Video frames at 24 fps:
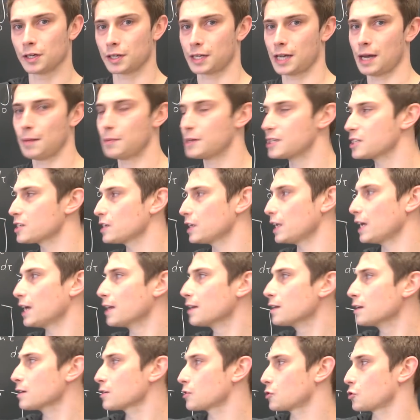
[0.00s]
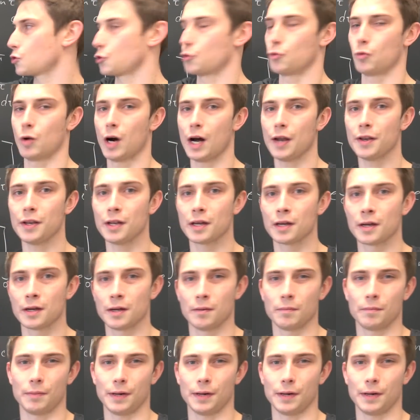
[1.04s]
capital N to one,